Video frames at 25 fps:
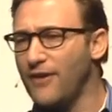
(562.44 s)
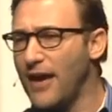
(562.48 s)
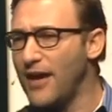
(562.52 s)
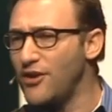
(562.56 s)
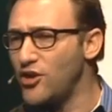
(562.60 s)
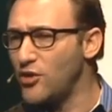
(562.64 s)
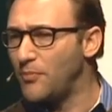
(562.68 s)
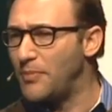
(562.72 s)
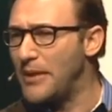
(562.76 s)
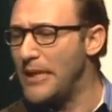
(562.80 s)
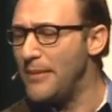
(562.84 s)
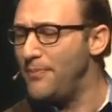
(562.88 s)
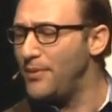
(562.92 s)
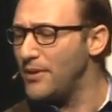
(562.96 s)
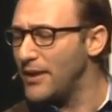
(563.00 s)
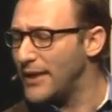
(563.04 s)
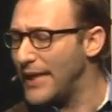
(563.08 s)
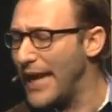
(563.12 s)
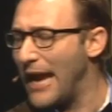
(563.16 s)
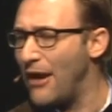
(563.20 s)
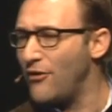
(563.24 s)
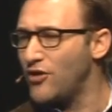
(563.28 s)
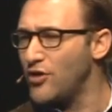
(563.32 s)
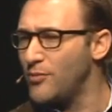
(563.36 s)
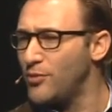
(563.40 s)
and your people
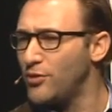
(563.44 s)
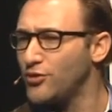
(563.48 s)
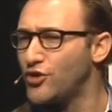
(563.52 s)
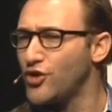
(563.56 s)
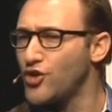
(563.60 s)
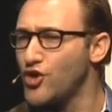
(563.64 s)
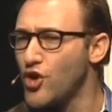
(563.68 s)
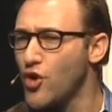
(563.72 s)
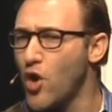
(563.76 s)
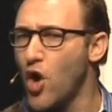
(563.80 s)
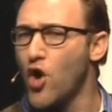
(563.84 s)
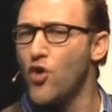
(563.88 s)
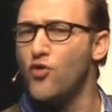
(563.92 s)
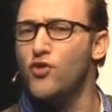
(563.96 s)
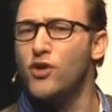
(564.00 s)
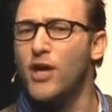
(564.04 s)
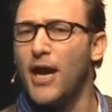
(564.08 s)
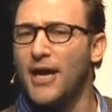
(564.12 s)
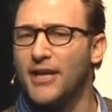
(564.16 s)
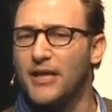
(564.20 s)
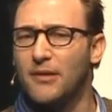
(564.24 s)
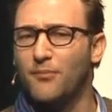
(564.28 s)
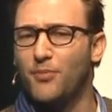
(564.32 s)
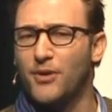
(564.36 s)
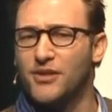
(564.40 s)
accountable to your own
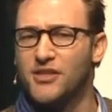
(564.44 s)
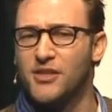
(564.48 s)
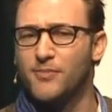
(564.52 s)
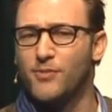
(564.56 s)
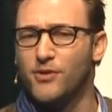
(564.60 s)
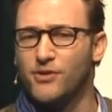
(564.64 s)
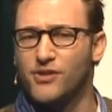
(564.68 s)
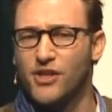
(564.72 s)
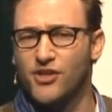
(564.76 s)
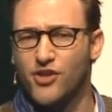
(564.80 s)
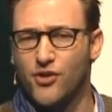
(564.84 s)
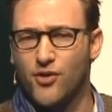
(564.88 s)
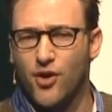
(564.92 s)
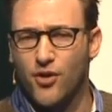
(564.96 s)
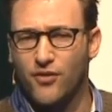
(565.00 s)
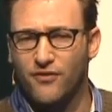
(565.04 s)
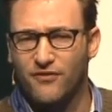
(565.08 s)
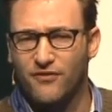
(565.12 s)
guiding principles and your own